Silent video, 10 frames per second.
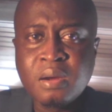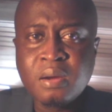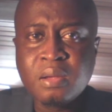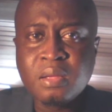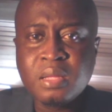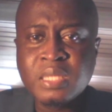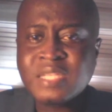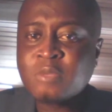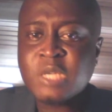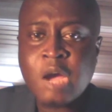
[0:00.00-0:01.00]
This has
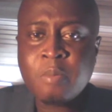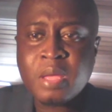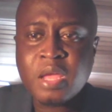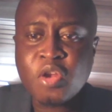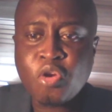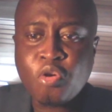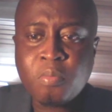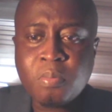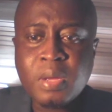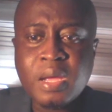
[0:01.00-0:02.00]
become a norm
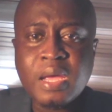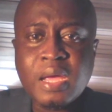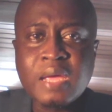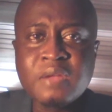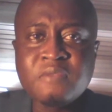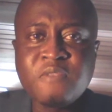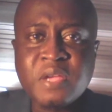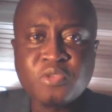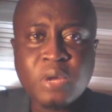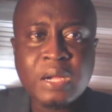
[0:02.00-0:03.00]
in
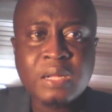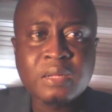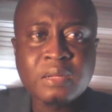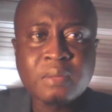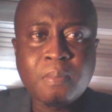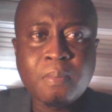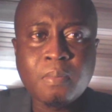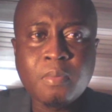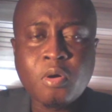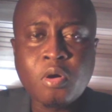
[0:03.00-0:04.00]
virtual
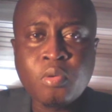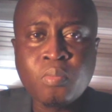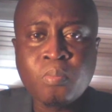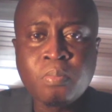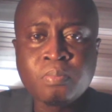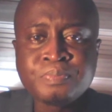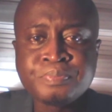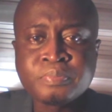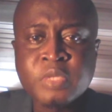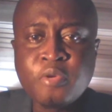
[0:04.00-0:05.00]
or
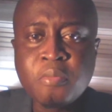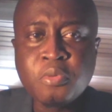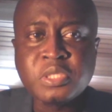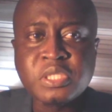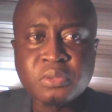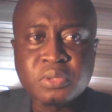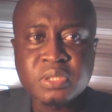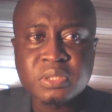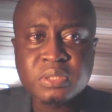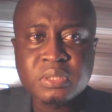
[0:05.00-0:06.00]
remote sales.
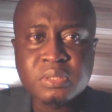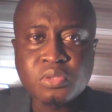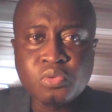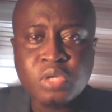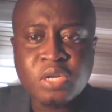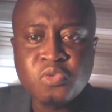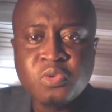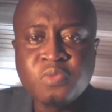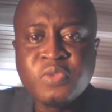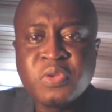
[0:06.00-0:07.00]
So you can do
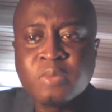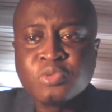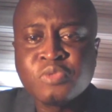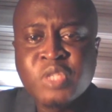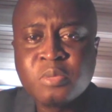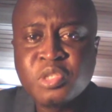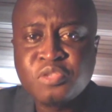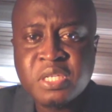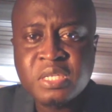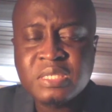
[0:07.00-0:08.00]
video demonstrations. Video
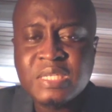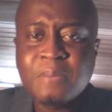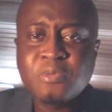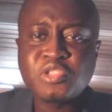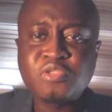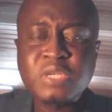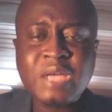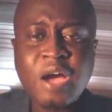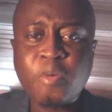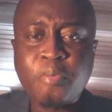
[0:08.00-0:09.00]
demonstrations demonstrate how your
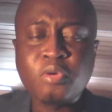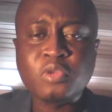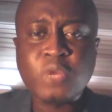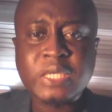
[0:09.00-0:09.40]
product works.